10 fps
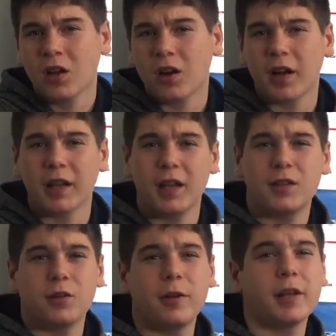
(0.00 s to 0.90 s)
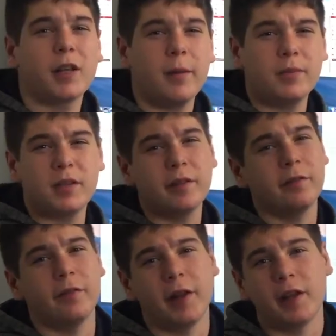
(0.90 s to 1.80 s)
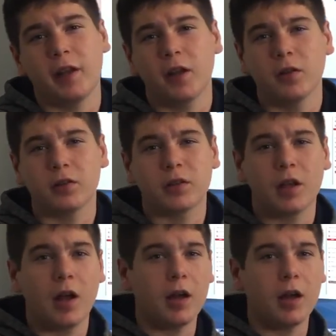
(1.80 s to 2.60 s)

Alright guys, so when it comes to videos,